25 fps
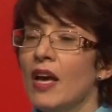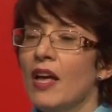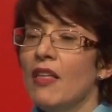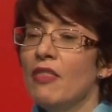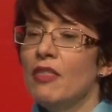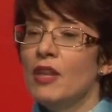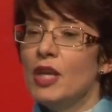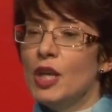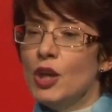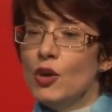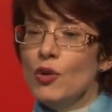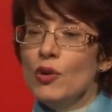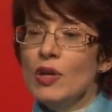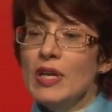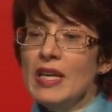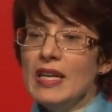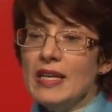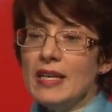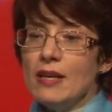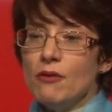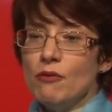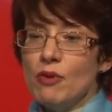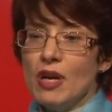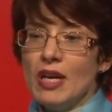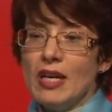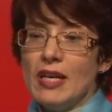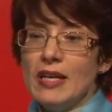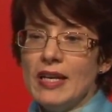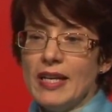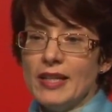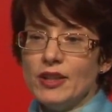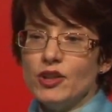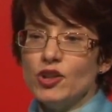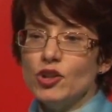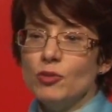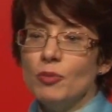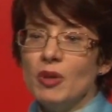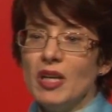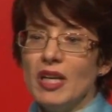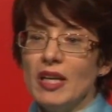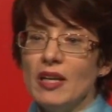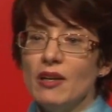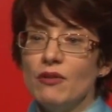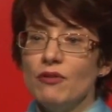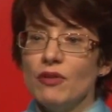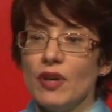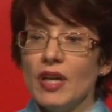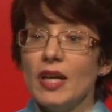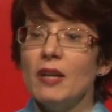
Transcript: The new leader really needs to believe